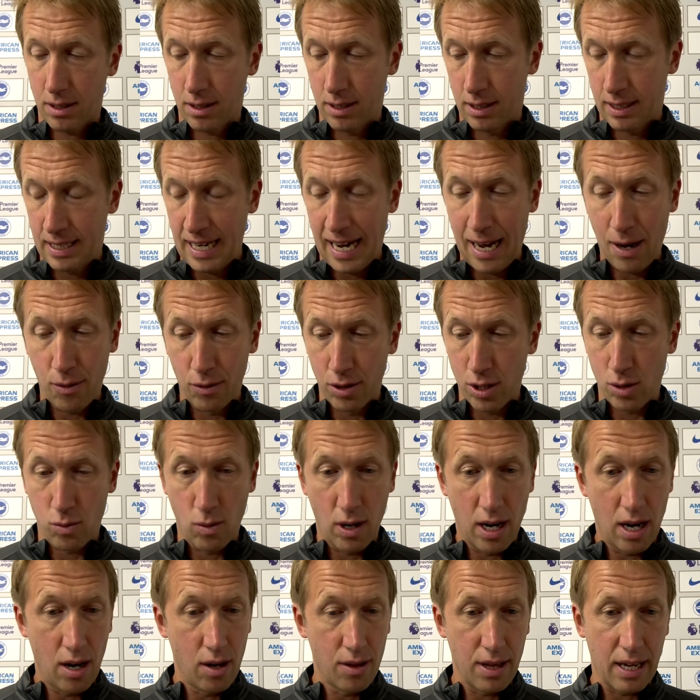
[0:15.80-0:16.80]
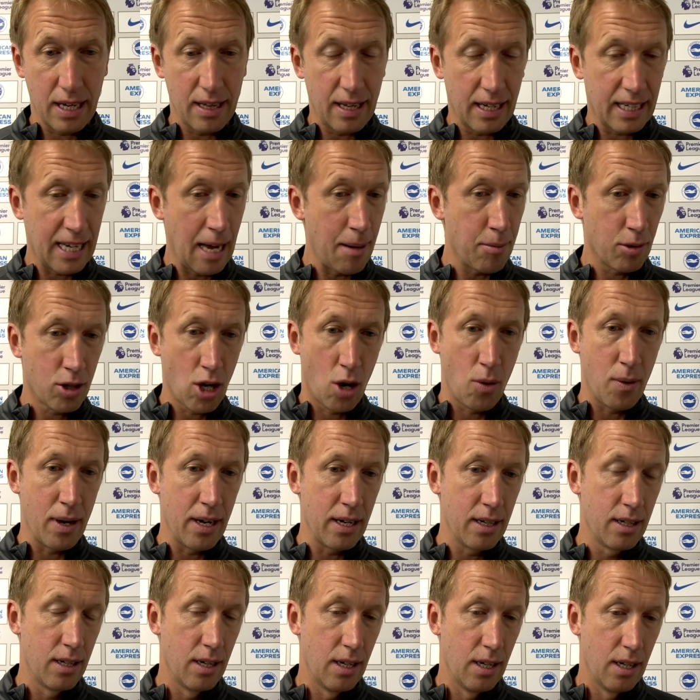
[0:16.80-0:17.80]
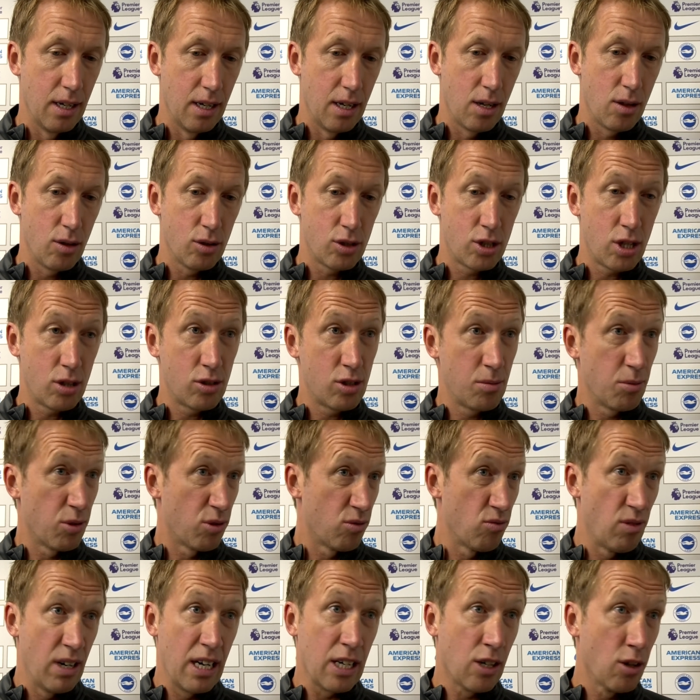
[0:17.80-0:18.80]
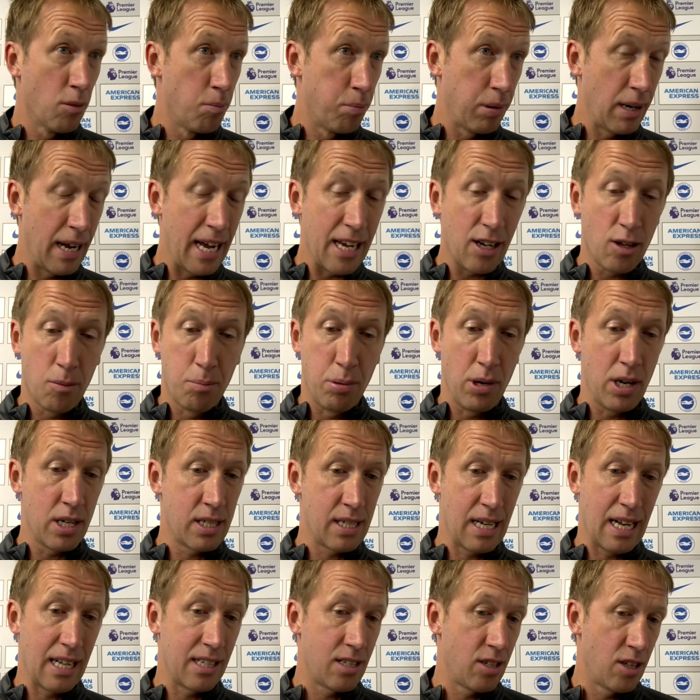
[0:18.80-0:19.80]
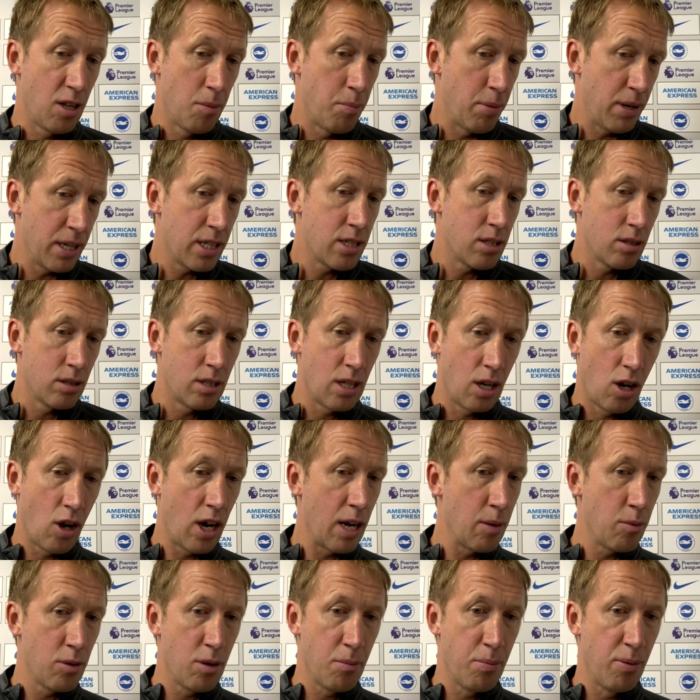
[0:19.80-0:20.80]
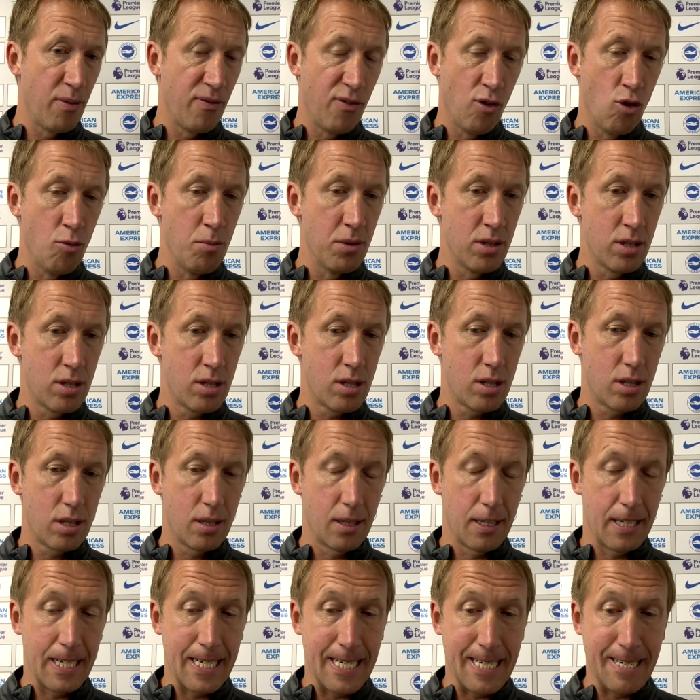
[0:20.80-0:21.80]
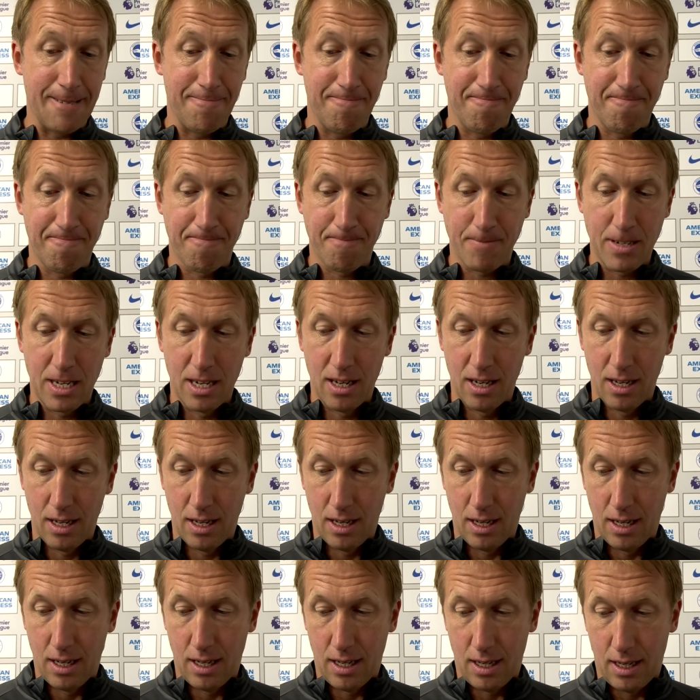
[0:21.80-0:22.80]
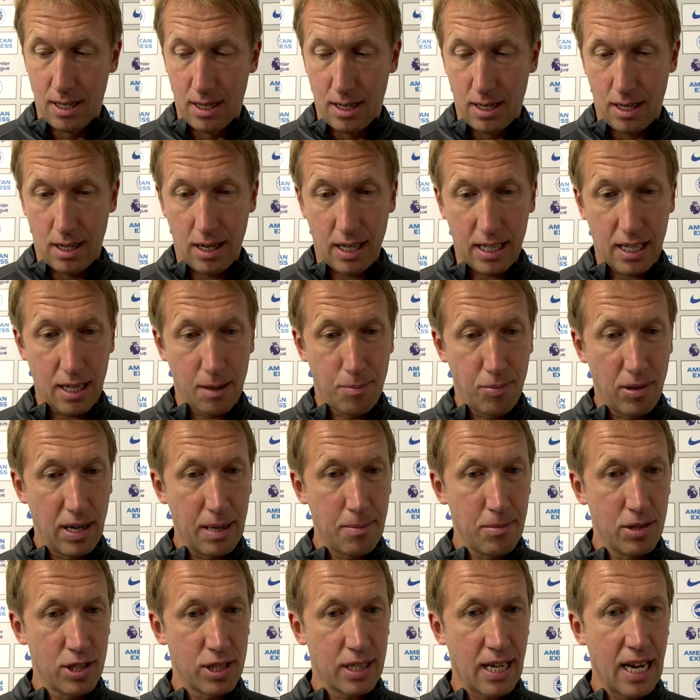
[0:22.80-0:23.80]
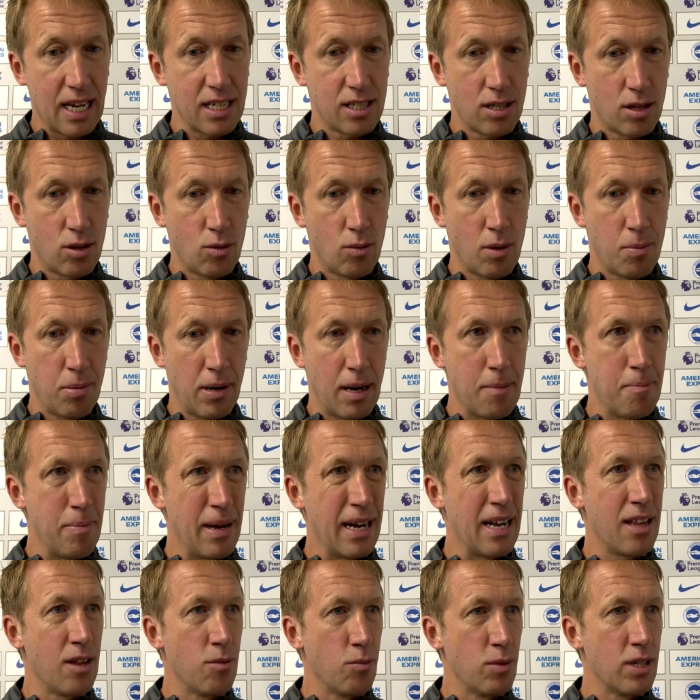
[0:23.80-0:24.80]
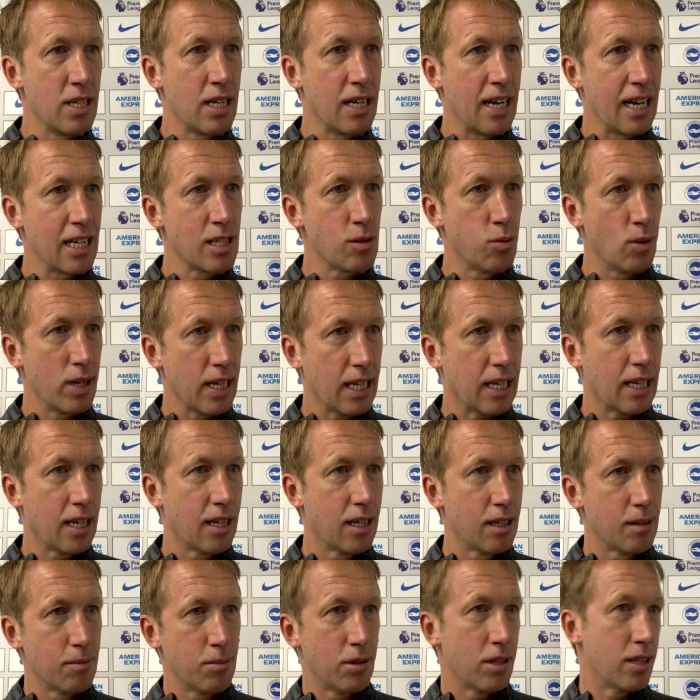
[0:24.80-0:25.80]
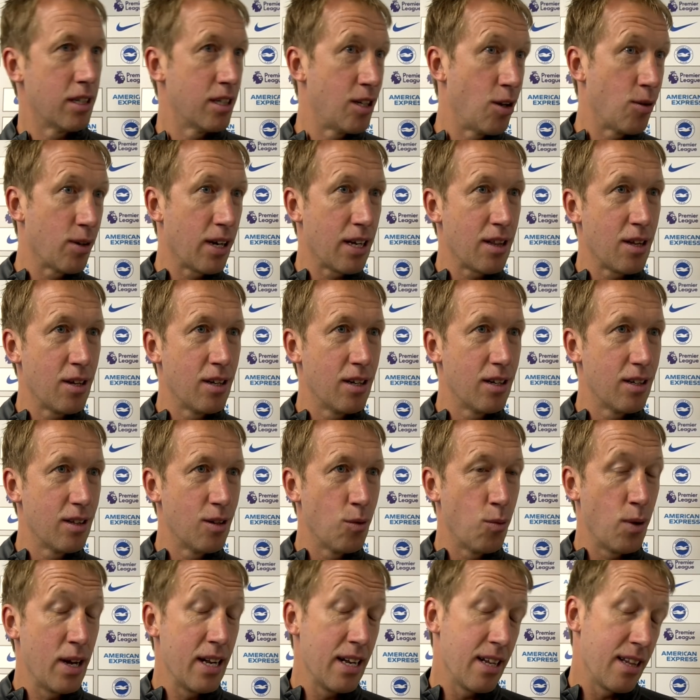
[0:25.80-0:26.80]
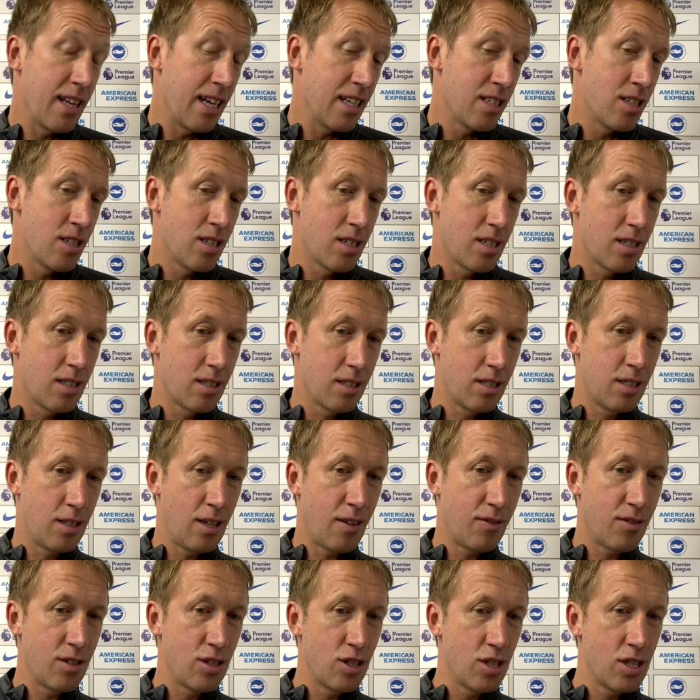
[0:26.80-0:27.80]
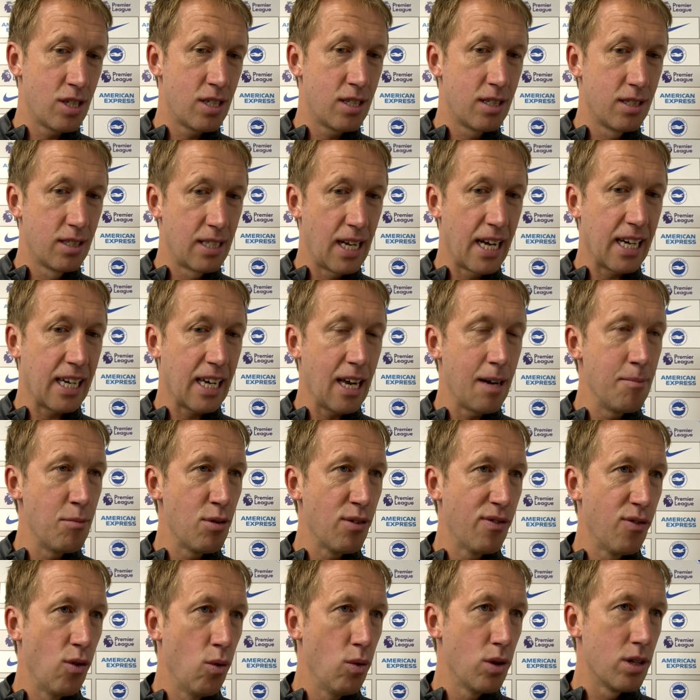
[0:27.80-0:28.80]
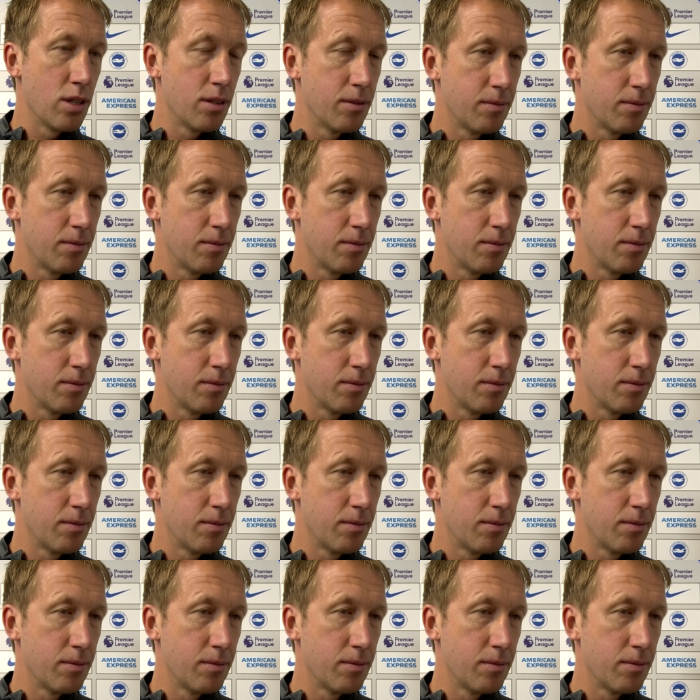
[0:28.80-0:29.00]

down as well. They kept going, but showed some really good play, good personality on the pitch. They're delighted with the performance. Like I pretty much guessed, I thought we played better than we did last week, but you don't get the win, and that's, you have to just take it and move forward.